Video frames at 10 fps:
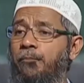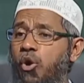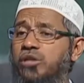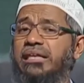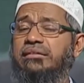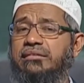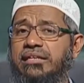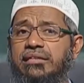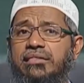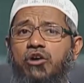more than
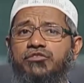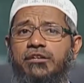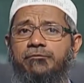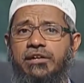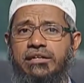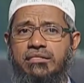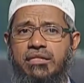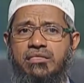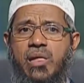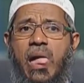3,000
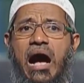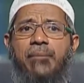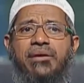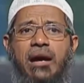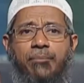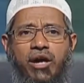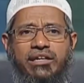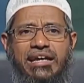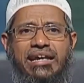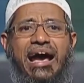fetuses are being
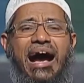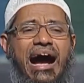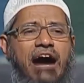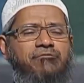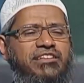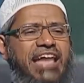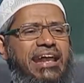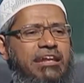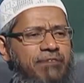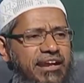aborted after they
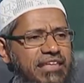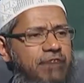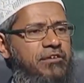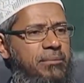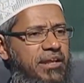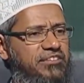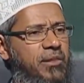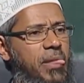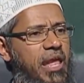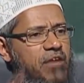identified their females.
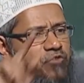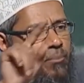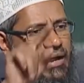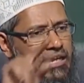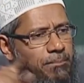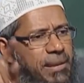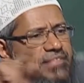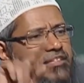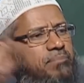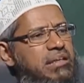If you multiply
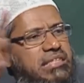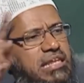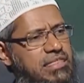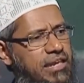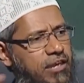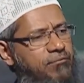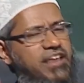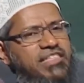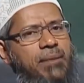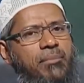this by
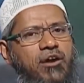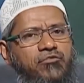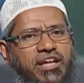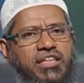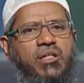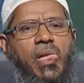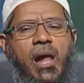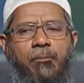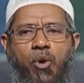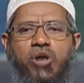365, the number of days,
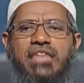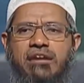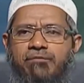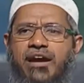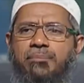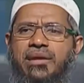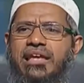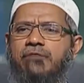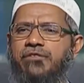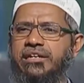more than 1
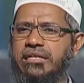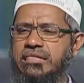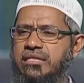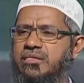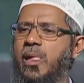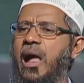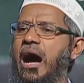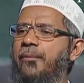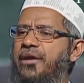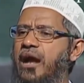million fetuses
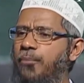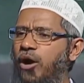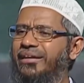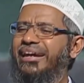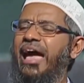are being aborted